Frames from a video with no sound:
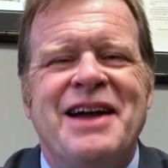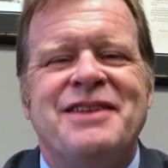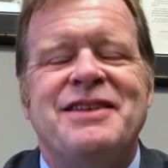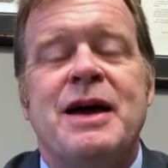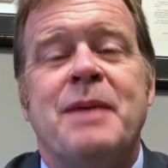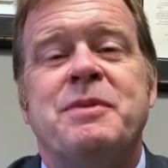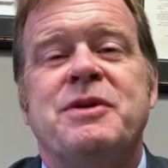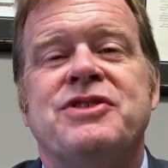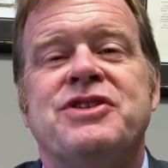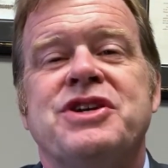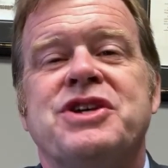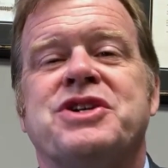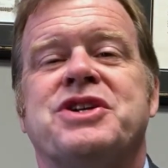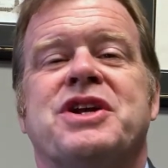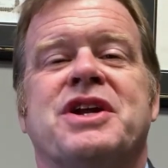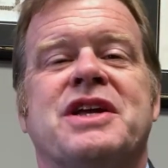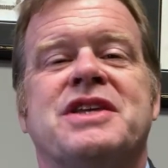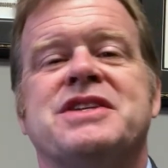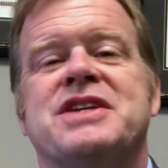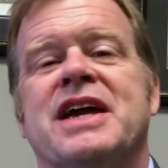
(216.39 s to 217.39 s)

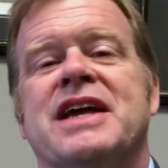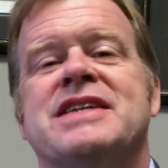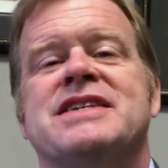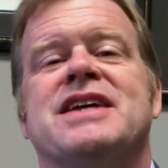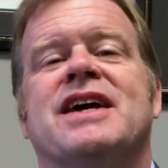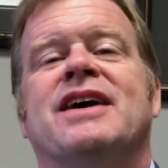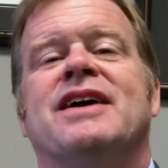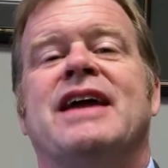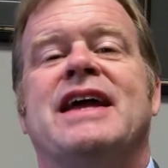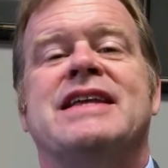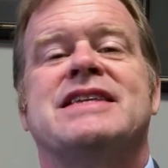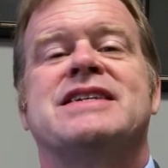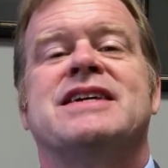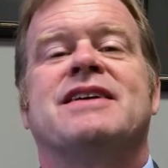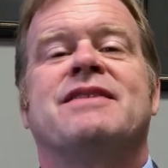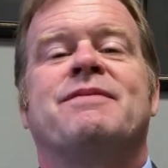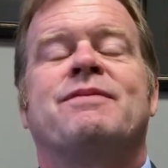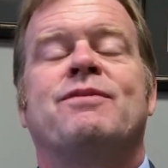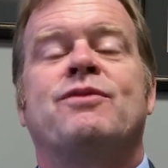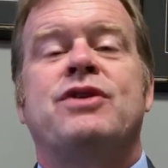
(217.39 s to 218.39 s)
Deposition,
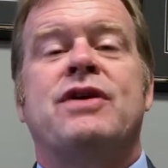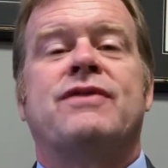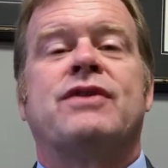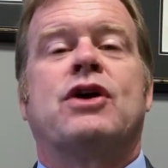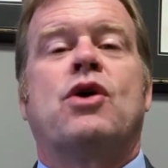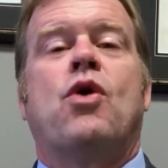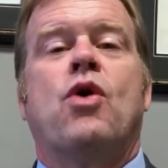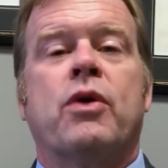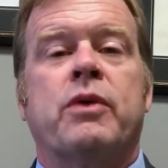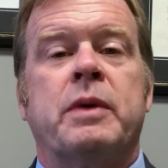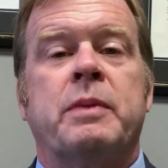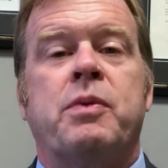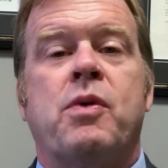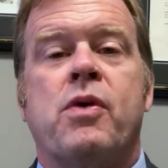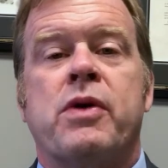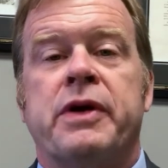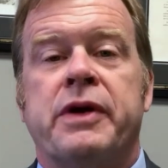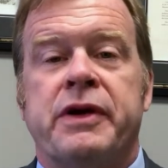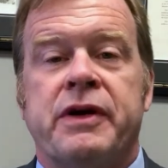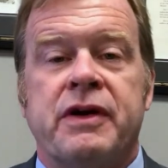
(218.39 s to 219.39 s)
you have a court
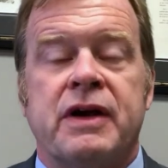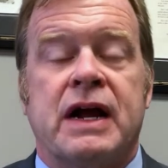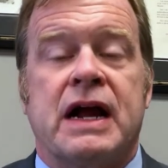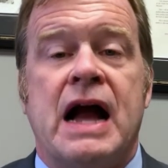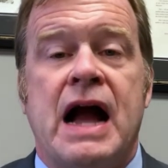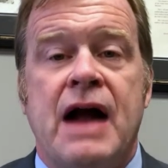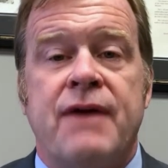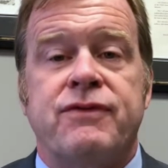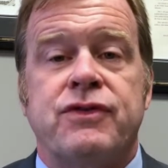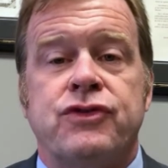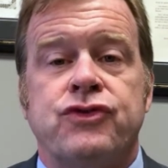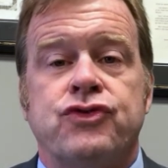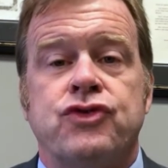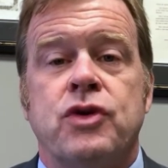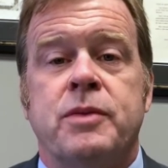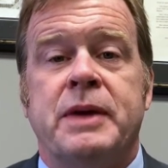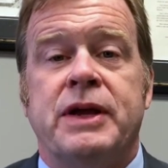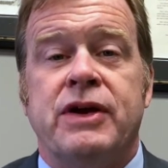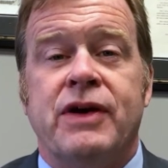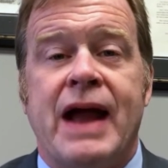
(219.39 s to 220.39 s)
reporter, you're in a conference
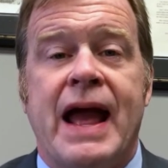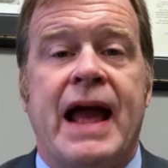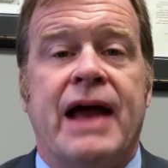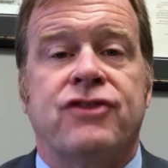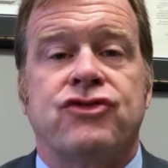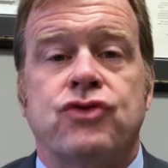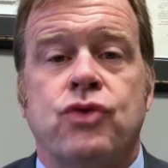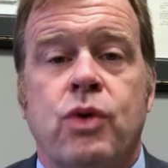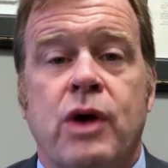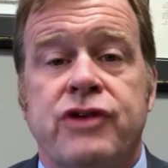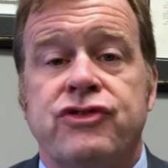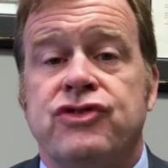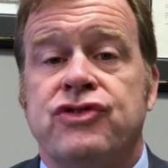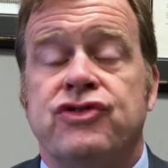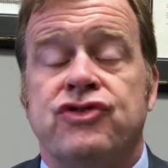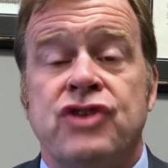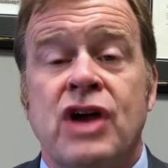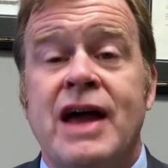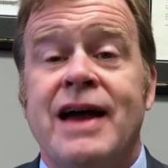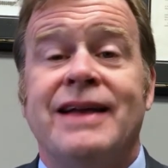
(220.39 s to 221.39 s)
room, and you're asked
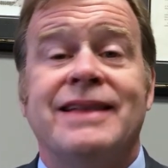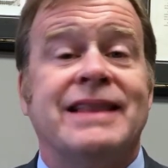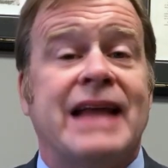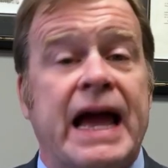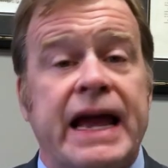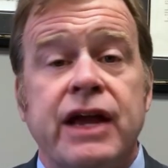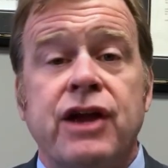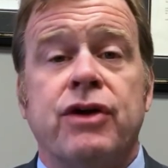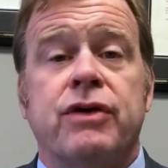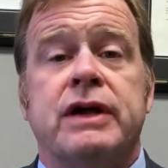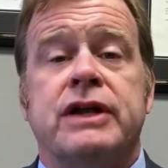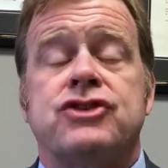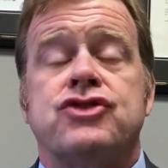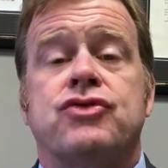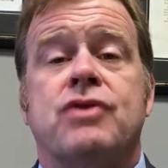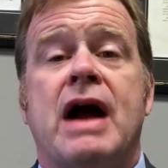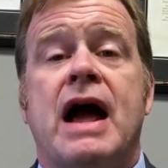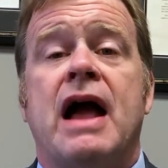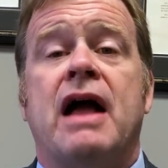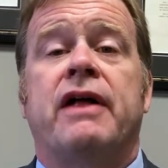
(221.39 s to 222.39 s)
questions like you're at
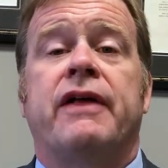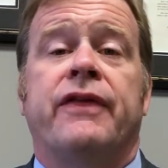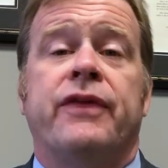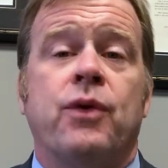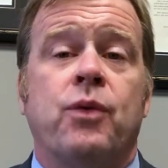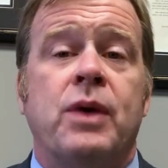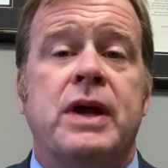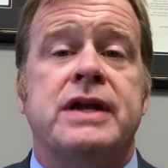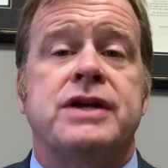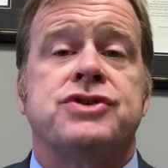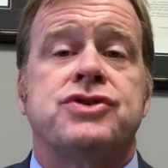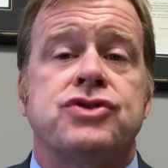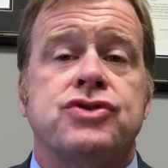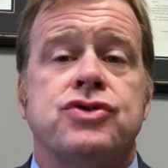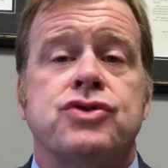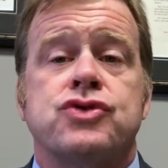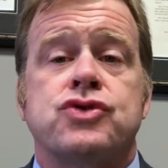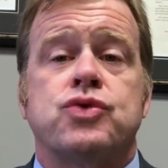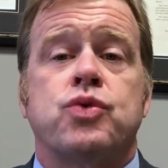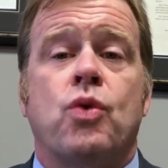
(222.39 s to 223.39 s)
trial, and the witnesses
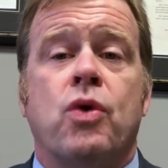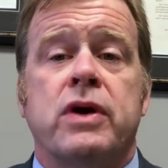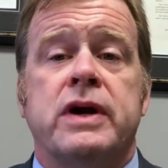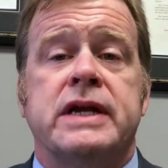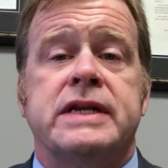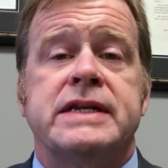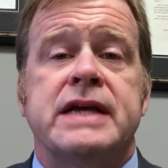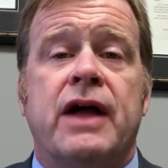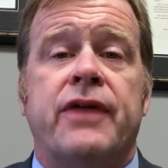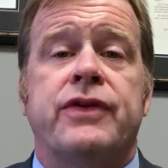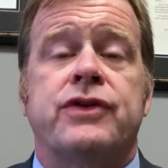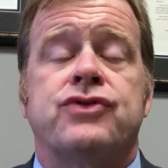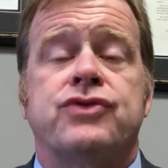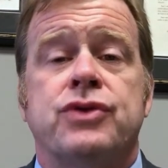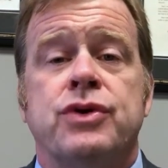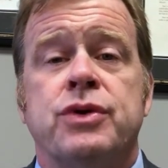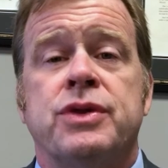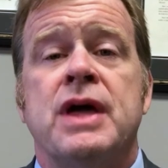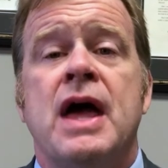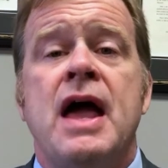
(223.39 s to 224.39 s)
are sworn to tell the
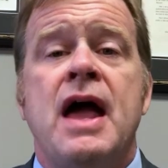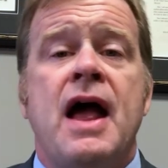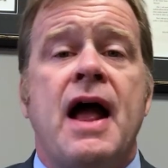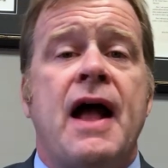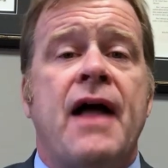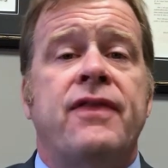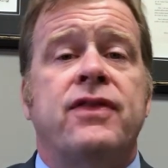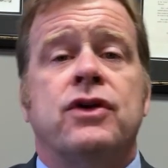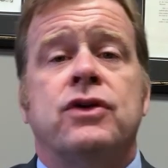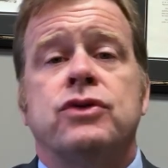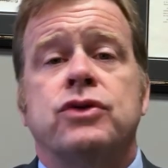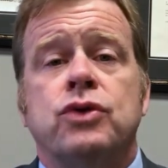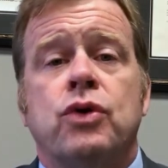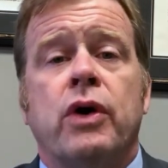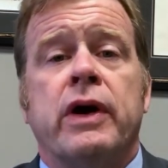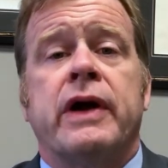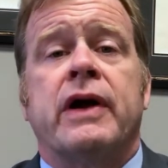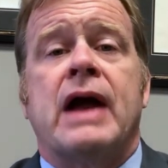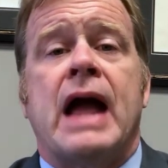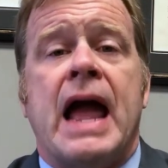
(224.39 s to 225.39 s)
truth. And the
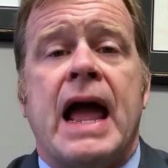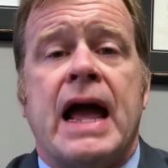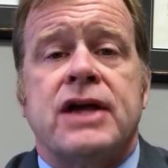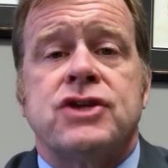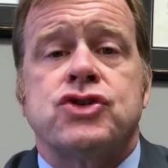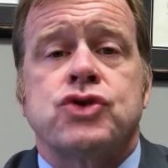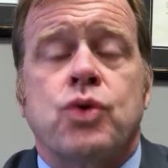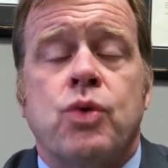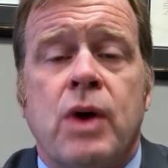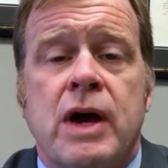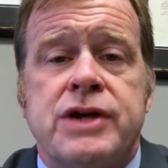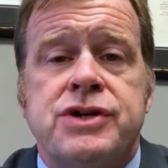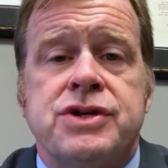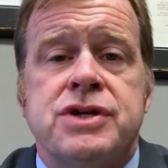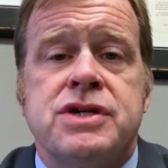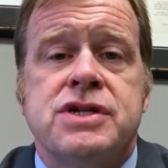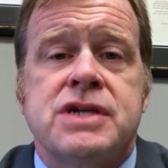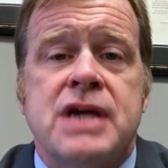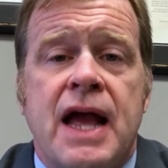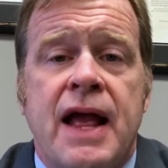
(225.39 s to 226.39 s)
lawyer asks
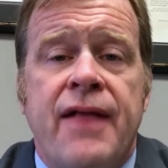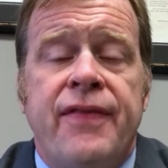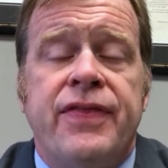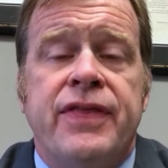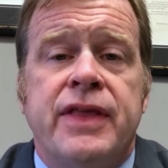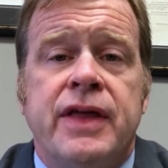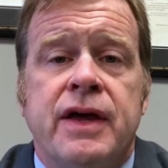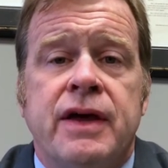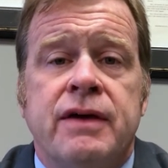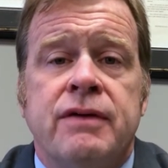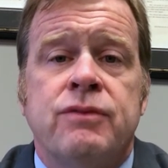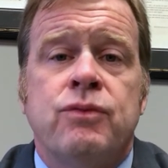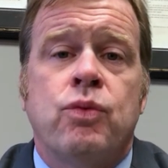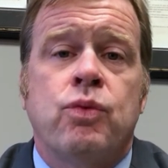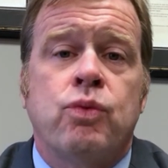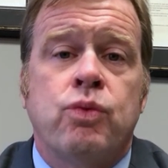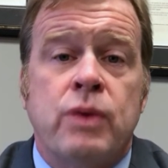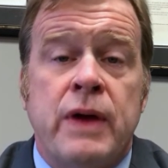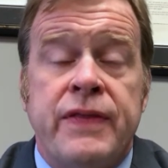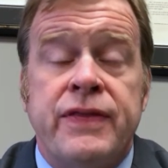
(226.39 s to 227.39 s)
questions, and
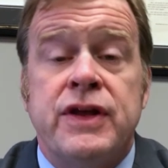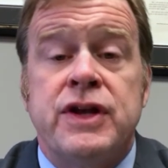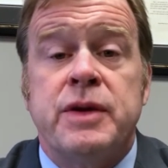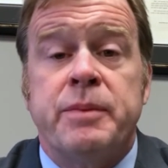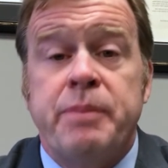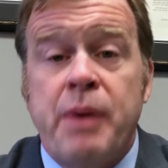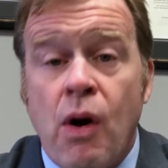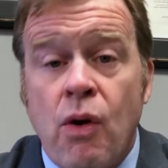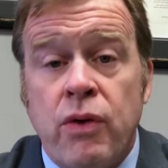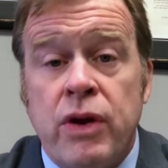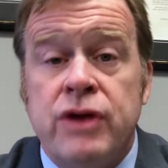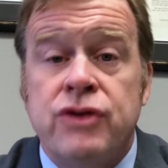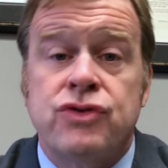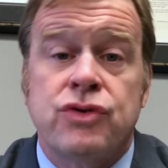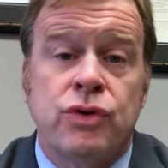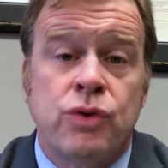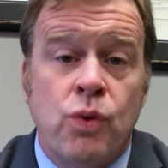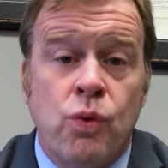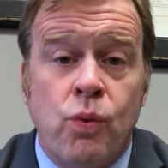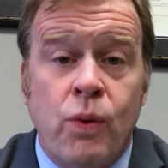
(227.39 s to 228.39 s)
the deponent
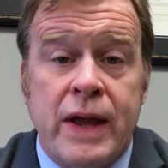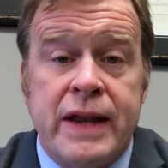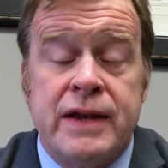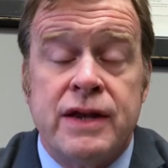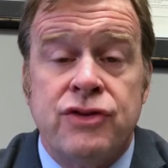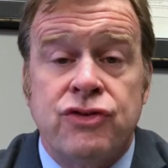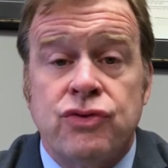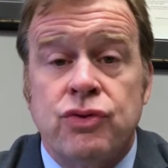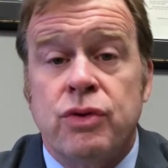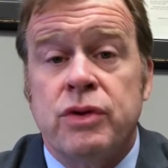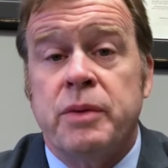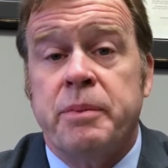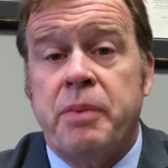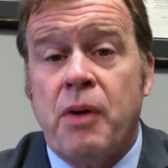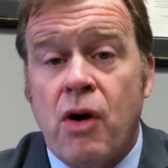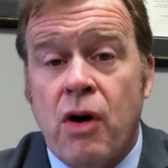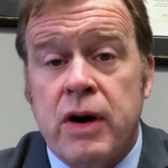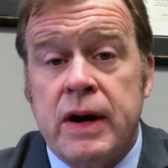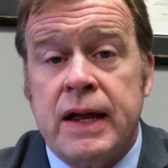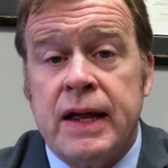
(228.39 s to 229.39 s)
or the witness or the
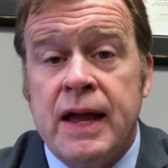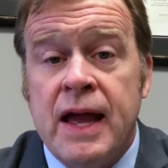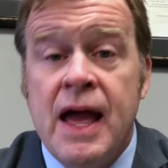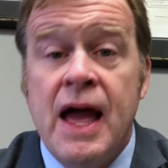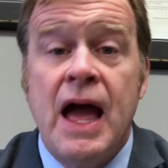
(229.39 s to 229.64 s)
party